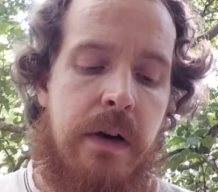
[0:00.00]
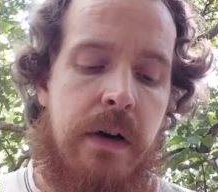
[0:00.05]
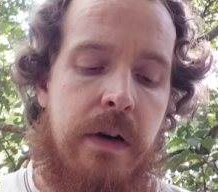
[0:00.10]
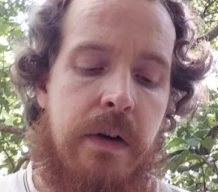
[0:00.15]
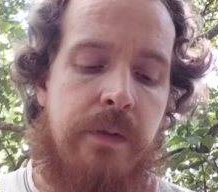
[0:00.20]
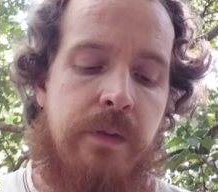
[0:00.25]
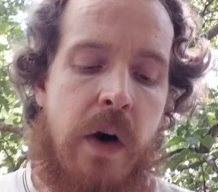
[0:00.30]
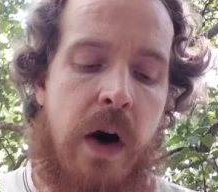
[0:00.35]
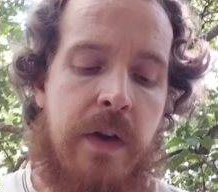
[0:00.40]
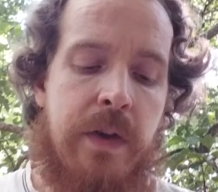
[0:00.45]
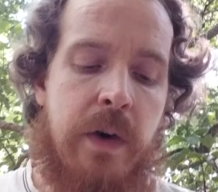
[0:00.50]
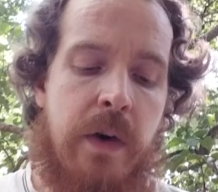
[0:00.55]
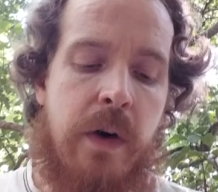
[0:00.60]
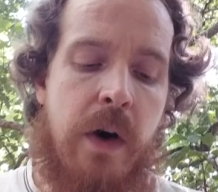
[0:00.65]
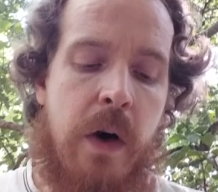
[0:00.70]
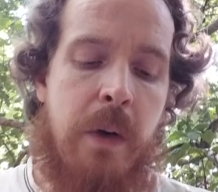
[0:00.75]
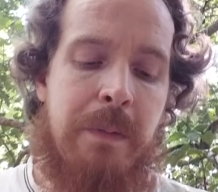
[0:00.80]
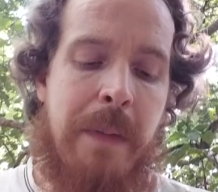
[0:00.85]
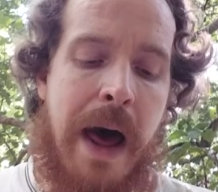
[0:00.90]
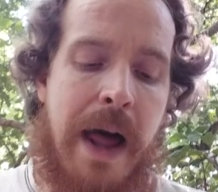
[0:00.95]
Father
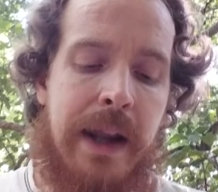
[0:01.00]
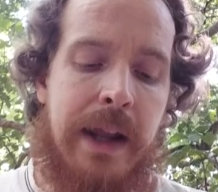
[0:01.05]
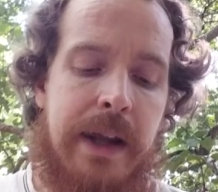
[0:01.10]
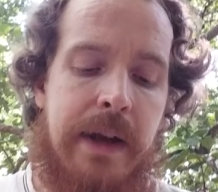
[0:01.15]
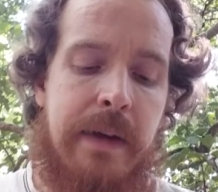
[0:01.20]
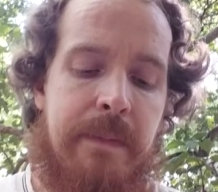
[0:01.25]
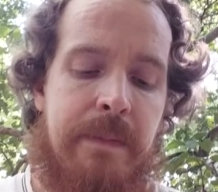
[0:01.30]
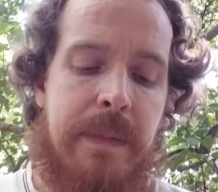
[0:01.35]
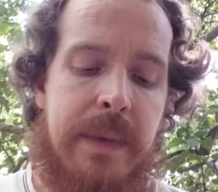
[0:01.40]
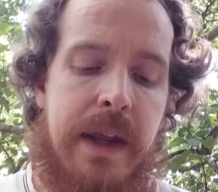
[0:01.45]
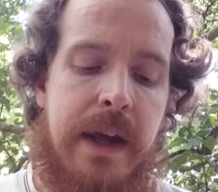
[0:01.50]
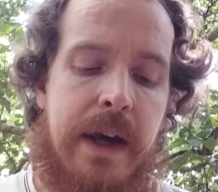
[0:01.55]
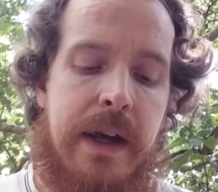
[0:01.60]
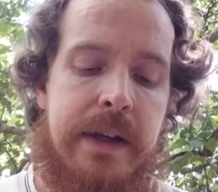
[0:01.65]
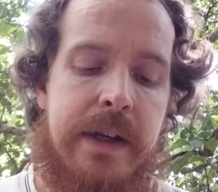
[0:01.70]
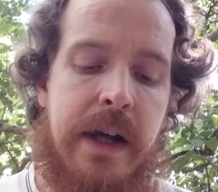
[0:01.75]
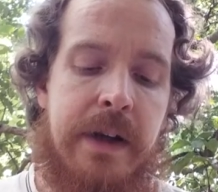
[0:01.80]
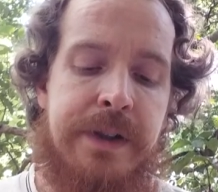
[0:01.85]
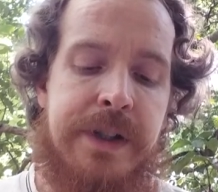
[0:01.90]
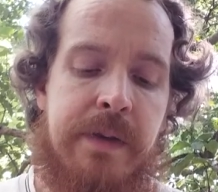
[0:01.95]
O'Malley
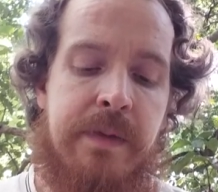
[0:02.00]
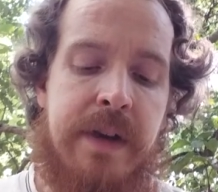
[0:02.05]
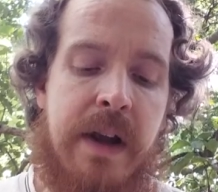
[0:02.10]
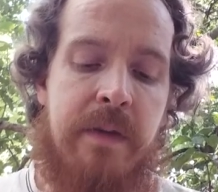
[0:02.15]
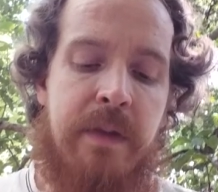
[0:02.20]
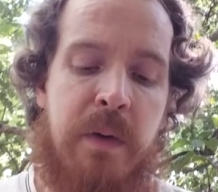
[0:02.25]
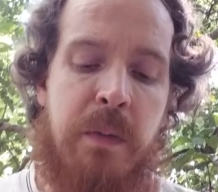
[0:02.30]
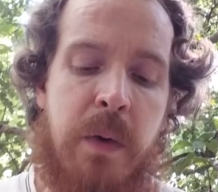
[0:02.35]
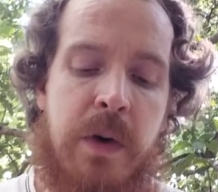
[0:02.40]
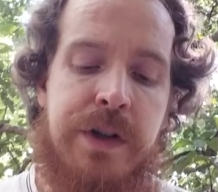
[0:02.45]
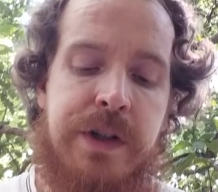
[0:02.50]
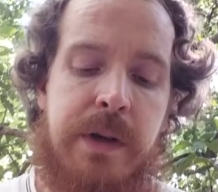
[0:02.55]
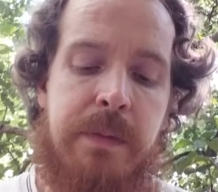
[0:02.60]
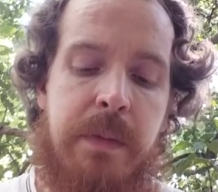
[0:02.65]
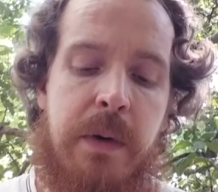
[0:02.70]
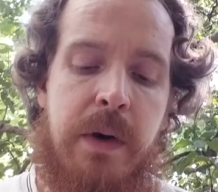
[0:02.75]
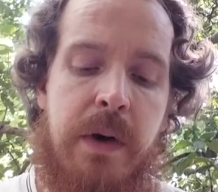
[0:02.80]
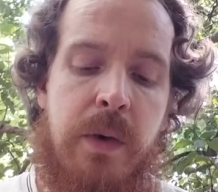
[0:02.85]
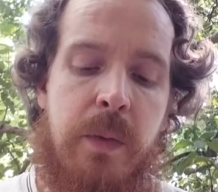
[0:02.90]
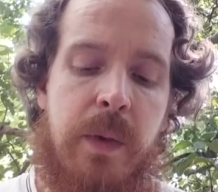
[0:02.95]
tells of devil worship
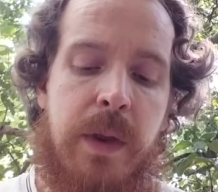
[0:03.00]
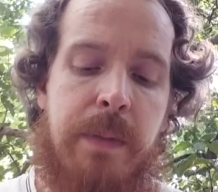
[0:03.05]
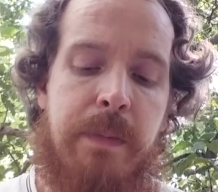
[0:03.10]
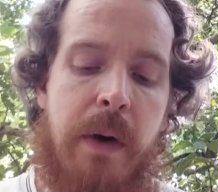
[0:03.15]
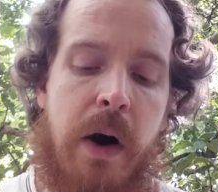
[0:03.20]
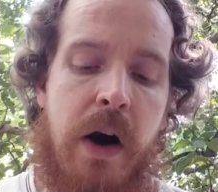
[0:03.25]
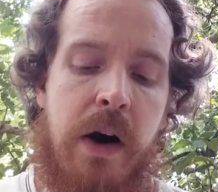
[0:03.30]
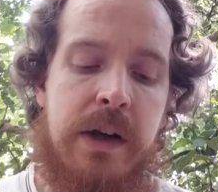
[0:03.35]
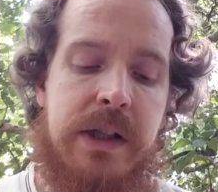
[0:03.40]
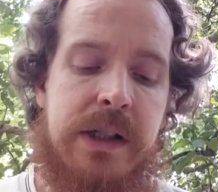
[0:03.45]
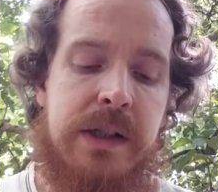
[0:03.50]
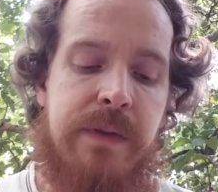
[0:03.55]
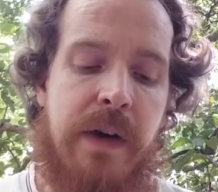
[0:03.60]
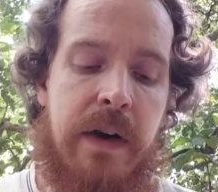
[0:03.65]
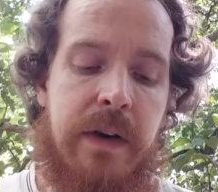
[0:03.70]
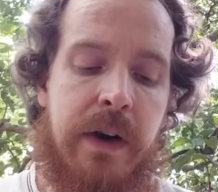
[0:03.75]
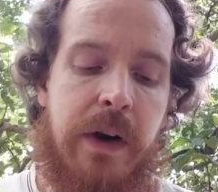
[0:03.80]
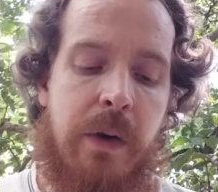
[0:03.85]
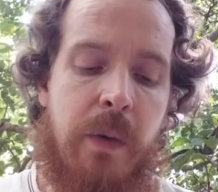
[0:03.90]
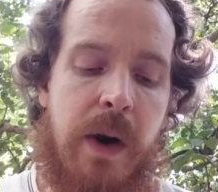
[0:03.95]
with box found
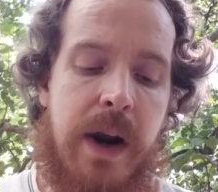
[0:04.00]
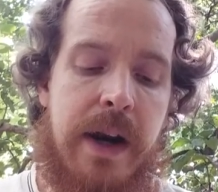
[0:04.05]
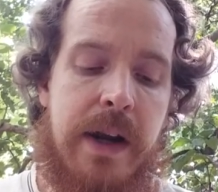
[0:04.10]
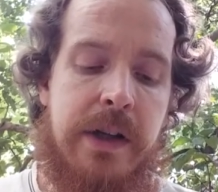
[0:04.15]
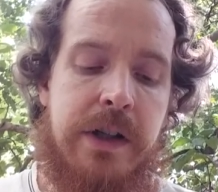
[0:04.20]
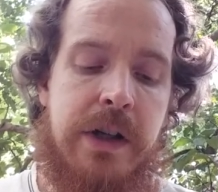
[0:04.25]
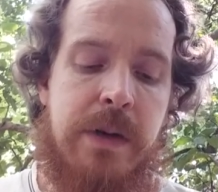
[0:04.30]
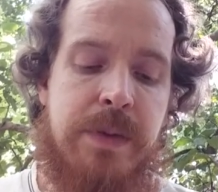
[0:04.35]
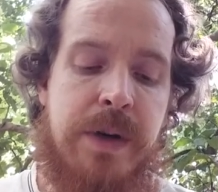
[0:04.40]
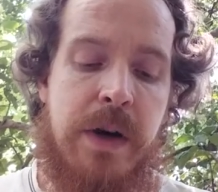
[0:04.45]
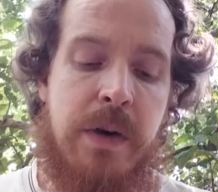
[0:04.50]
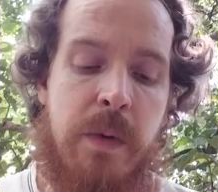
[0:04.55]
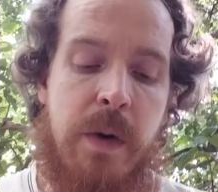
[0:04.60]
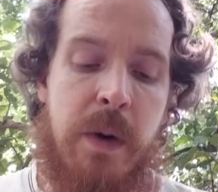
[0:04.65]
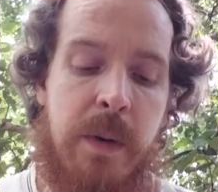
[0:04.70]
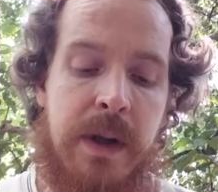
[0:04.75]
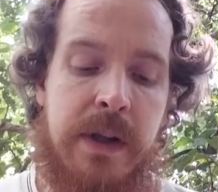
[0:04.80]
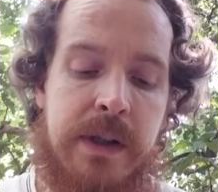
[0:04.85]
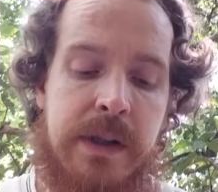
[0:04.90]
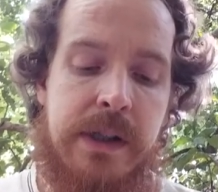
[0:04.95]
in great Egyptian
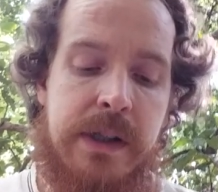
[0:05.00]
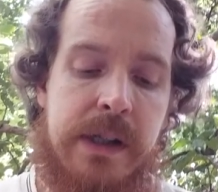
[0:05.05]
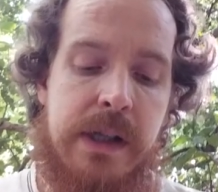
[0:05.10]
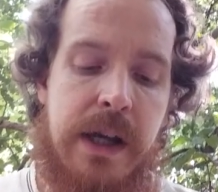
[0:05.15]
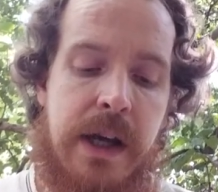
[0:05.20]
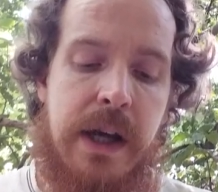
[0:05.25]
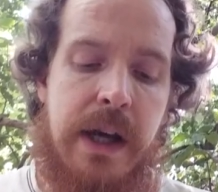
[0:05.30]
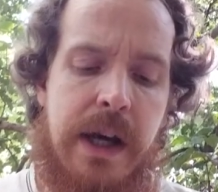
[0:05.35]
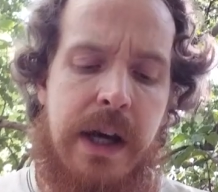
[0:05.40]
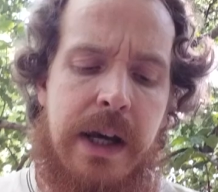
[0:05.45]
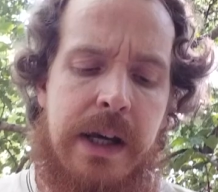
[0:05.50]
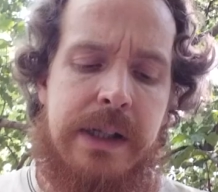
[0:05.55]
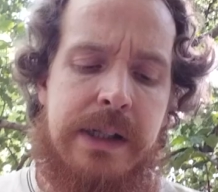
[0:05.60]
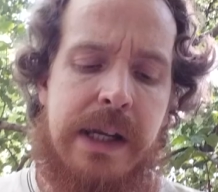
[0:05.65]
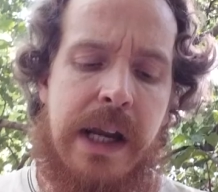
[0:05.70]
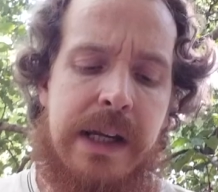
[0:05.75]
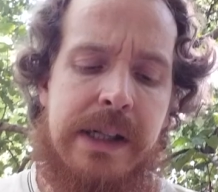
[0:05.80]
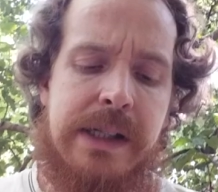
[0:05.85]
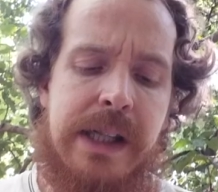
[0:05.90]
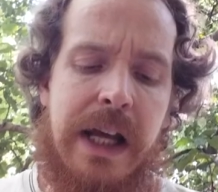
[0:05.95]
ruins.
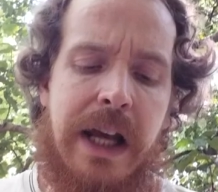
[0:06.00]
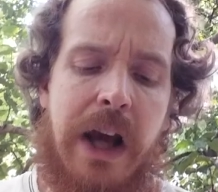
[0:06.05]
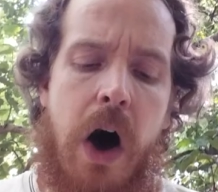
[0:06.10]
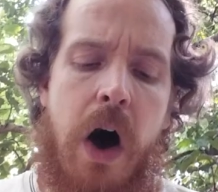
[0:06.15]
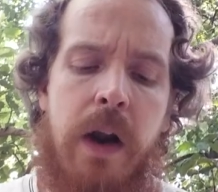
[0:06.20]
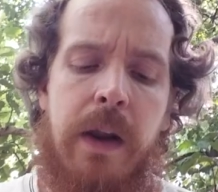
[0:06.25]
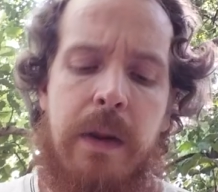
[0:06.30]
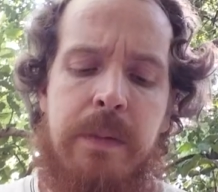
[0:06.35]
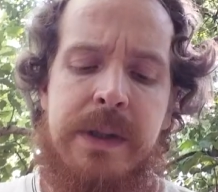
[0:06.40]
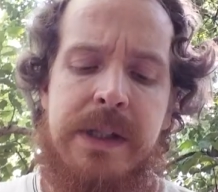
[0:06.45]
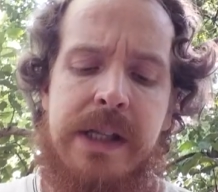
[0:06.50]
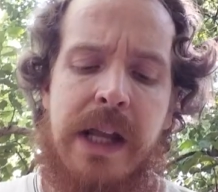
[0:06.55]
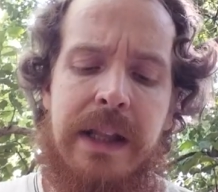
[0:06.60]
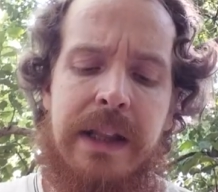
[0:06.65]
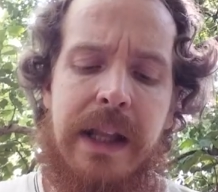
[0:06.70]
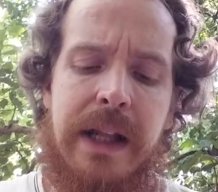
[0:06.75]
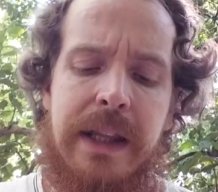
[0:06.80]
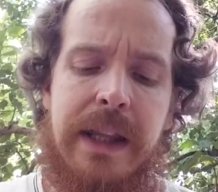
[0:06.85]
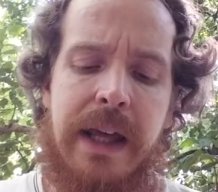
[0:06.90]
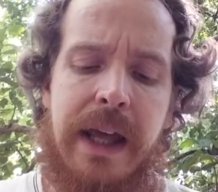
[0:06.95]
Says they call up
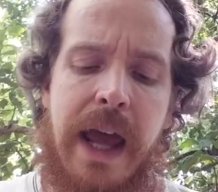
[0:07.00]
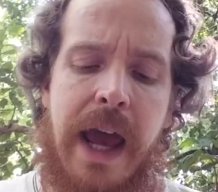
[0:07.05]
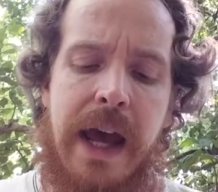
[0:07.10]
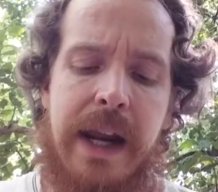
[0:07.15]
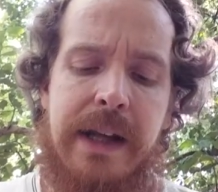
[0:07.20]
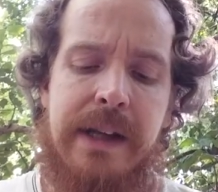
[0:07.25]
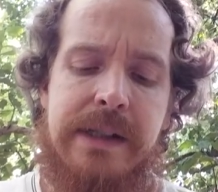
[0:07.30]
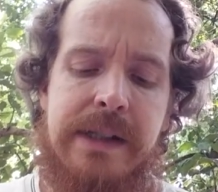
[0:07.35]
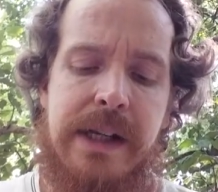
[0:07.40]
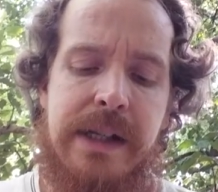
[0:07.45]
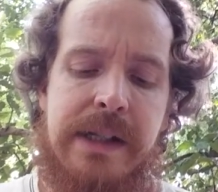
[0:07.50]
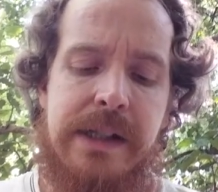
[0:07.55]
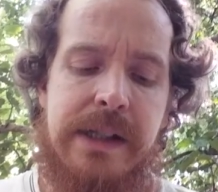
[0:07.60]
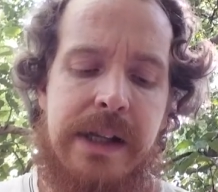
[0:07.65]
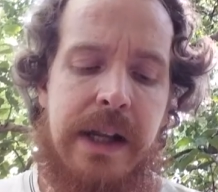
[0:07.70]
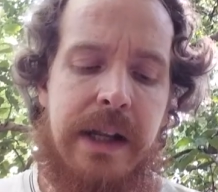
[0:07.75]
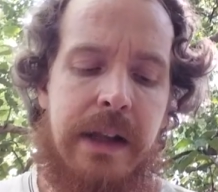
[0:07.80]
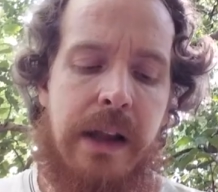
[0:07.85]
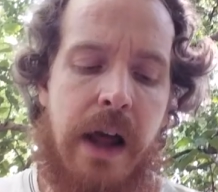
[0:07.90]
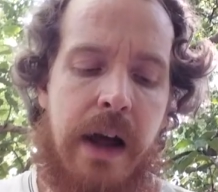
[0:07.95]
something that can't exist
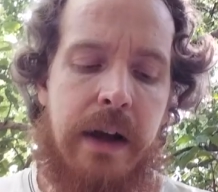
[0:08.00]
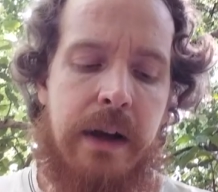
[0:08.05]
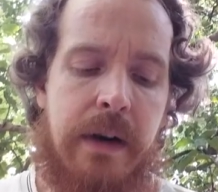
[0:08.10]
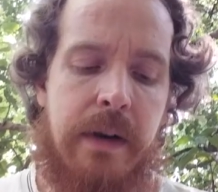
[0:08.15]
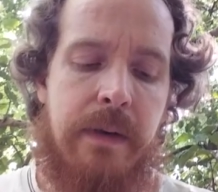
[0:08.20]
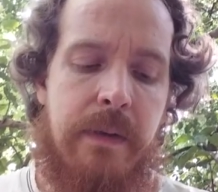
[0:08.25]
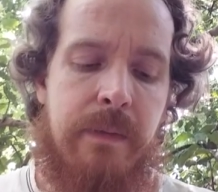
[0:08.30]
in light.